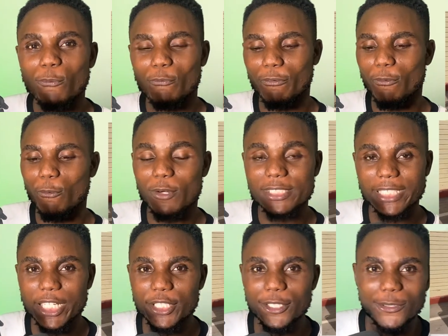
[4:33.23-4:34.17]
For what
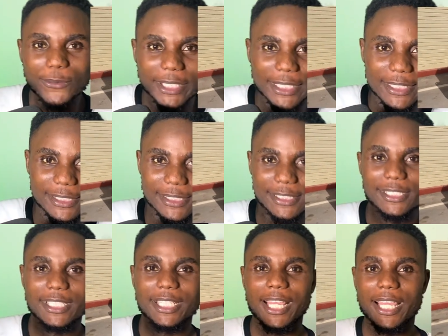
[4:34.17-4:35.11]
I know is,
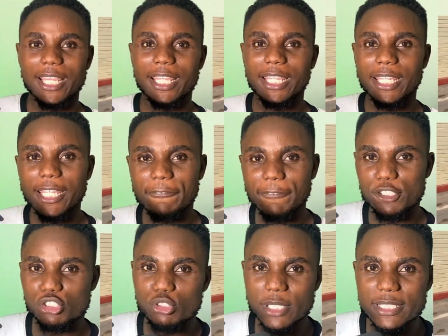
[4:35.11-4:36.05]
if a
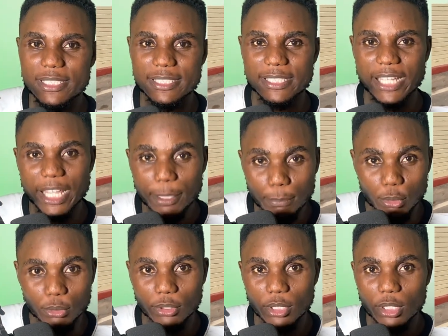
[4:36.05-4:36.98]
student is
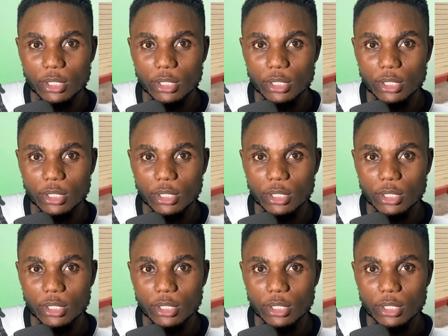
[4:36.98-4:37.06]
able